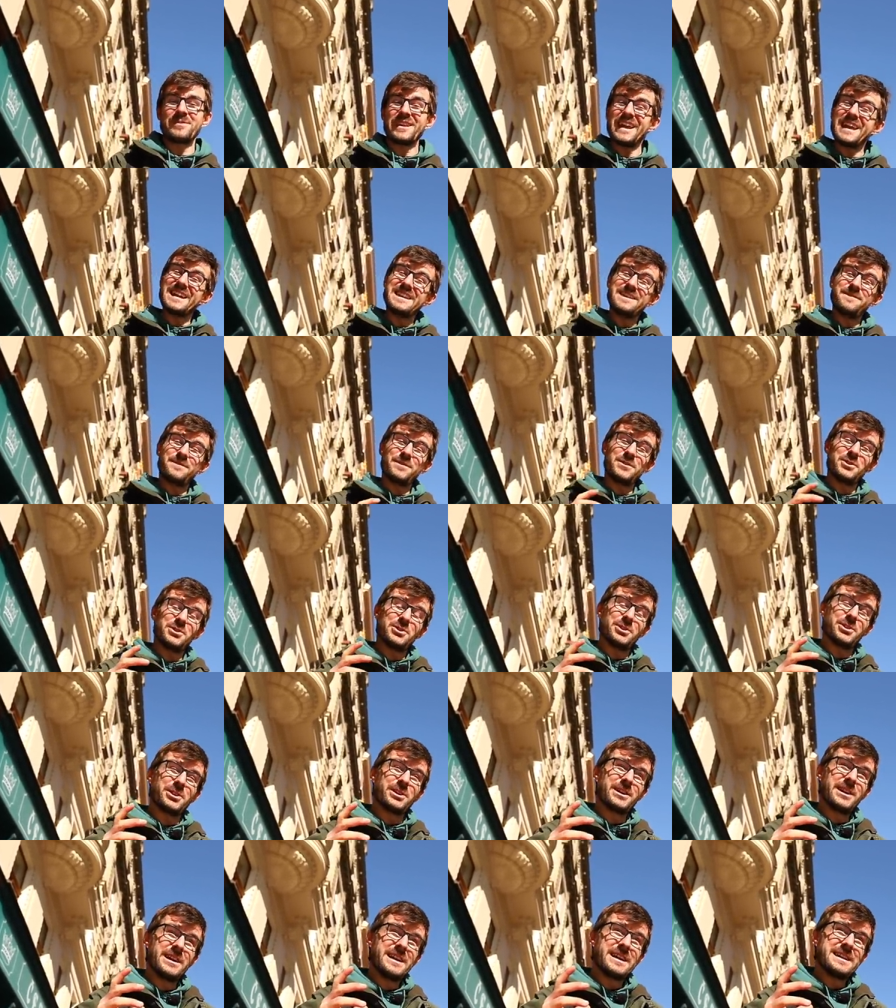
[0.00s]
And if
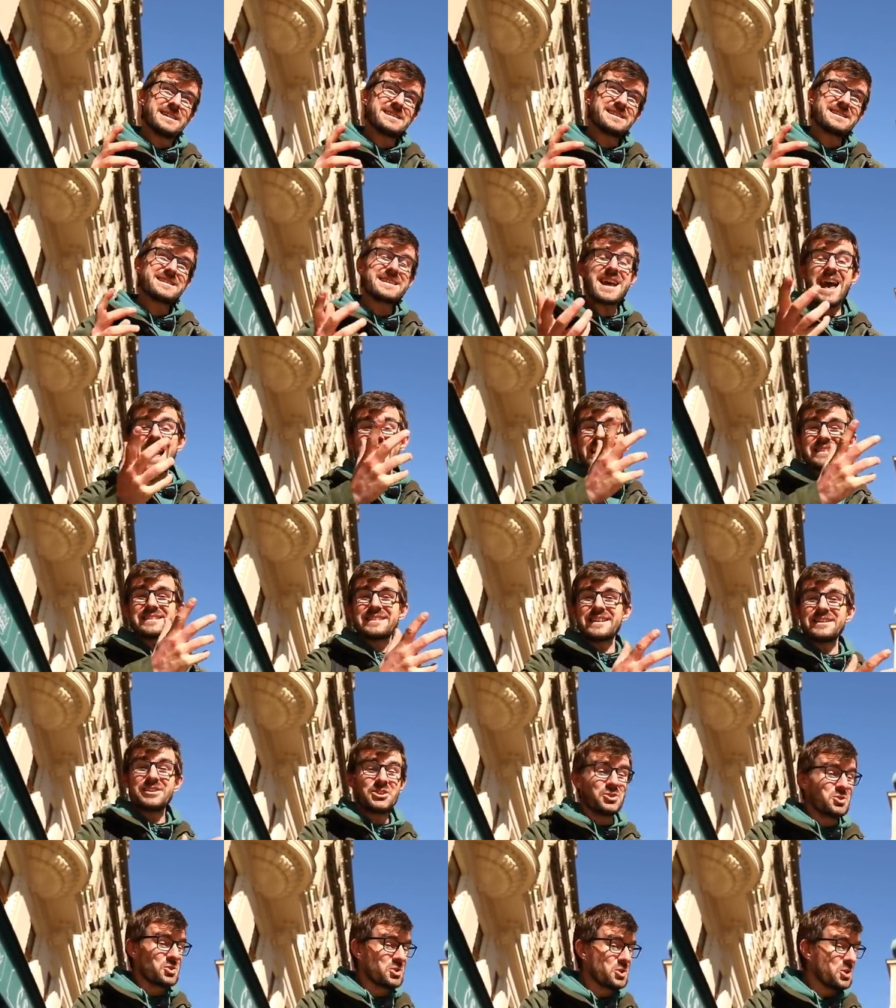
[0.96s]
you're sad that
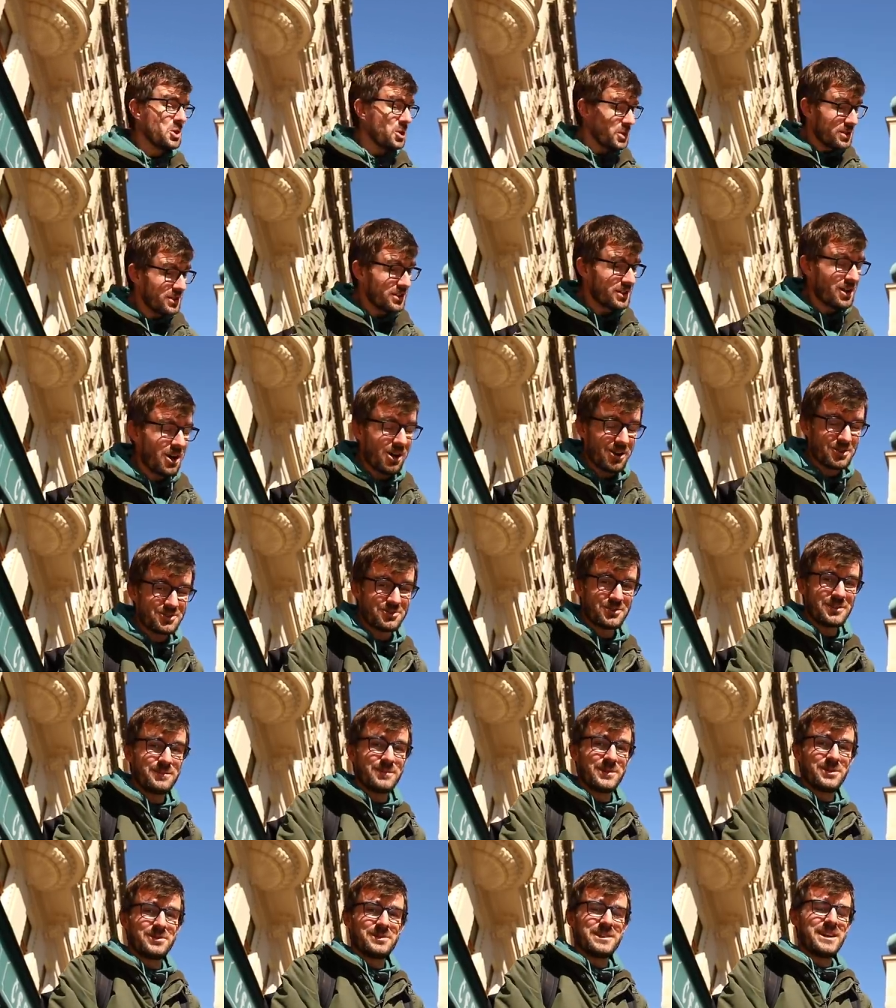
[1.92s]
you couldn't
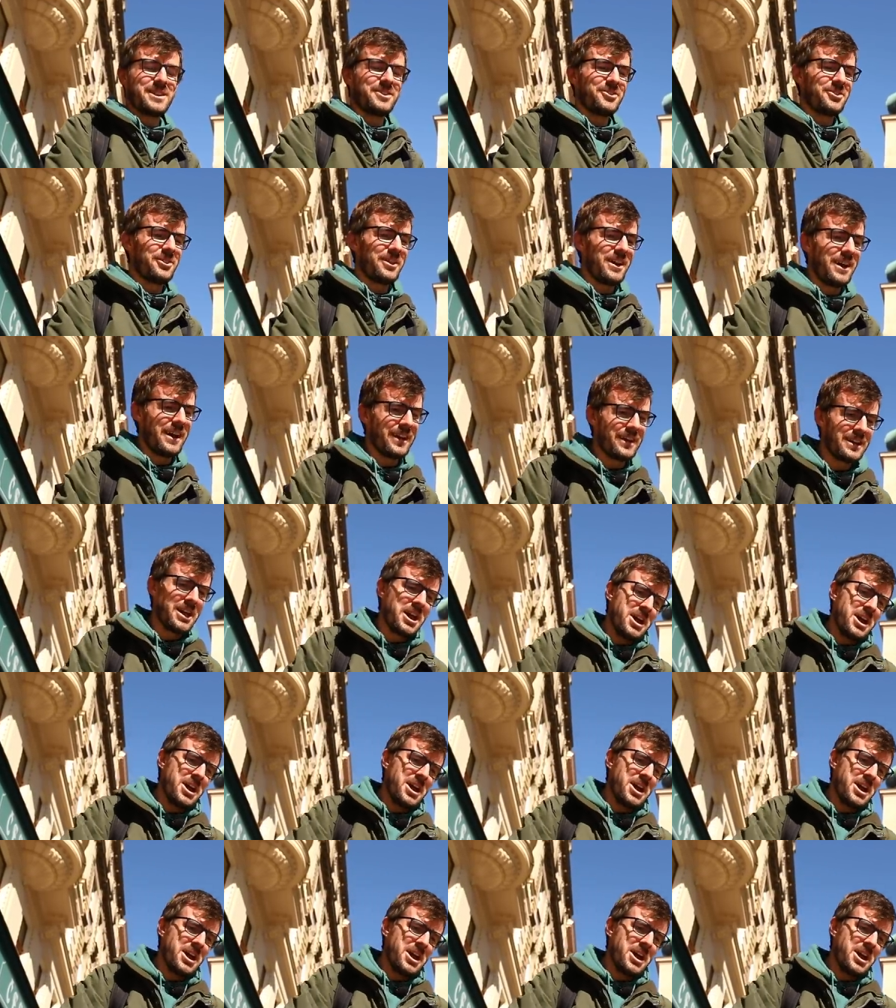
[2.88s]
contribute and you're like,